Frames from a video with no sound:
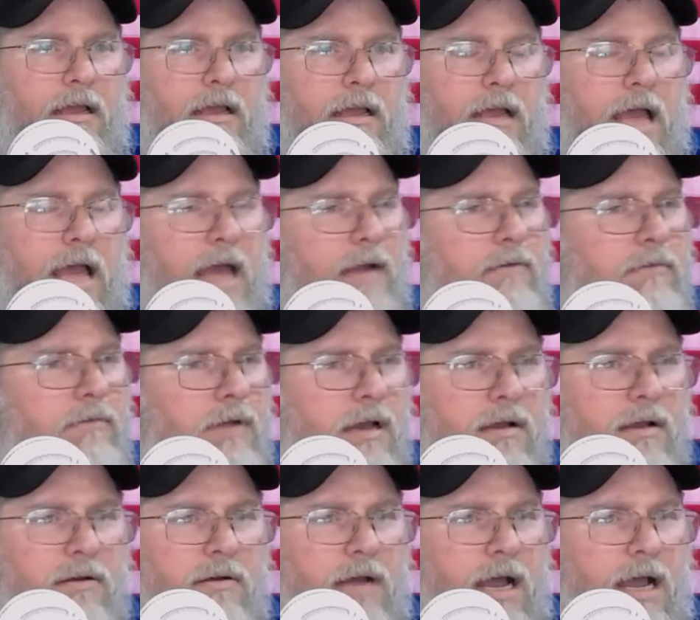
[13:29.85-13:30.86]
I don't
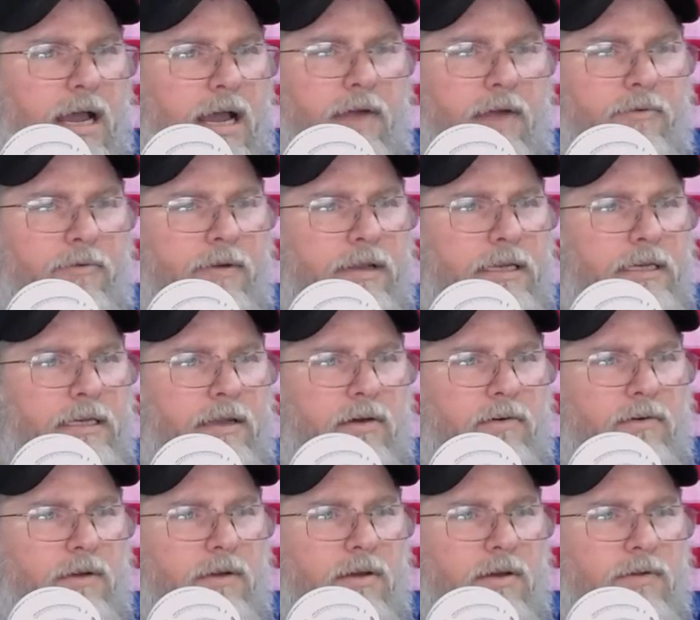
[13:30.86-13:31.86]
know. I really
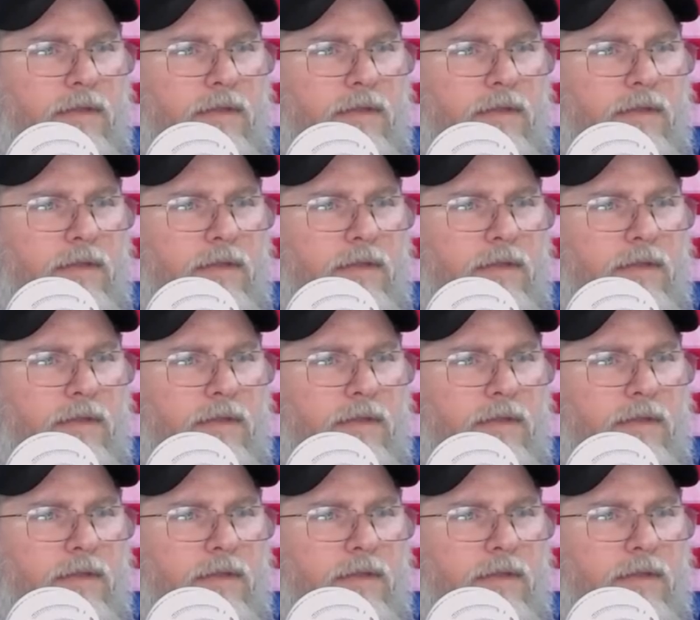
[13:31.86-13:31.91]
don't know.